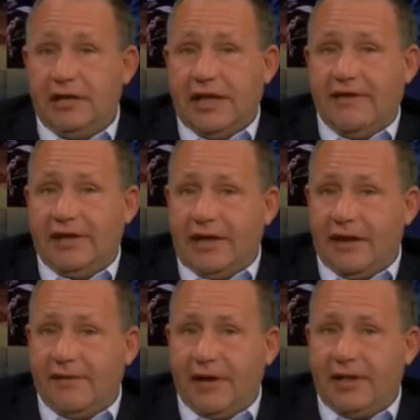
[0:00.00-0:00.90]
they've
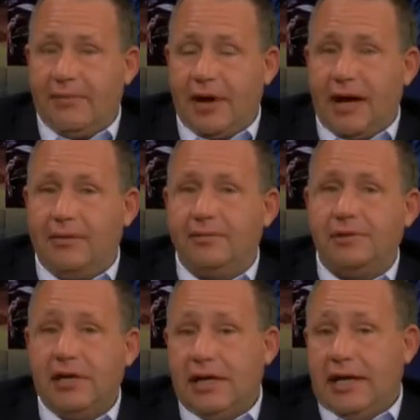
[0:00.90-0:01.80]
identified the problems
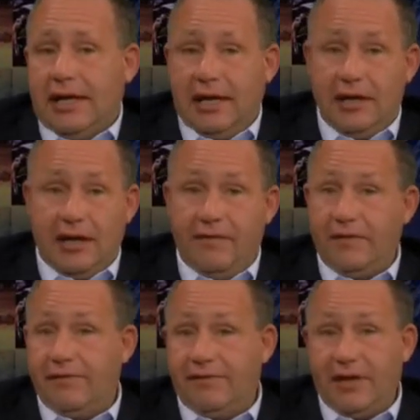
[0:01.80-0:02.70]
and if
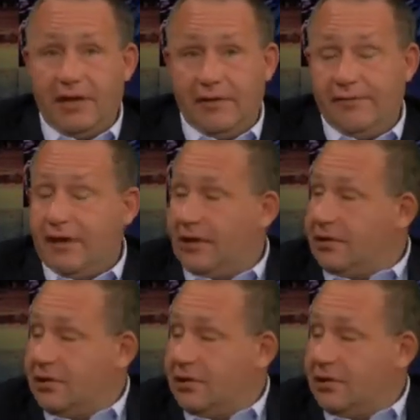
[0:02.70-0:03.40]
you fit, you fit.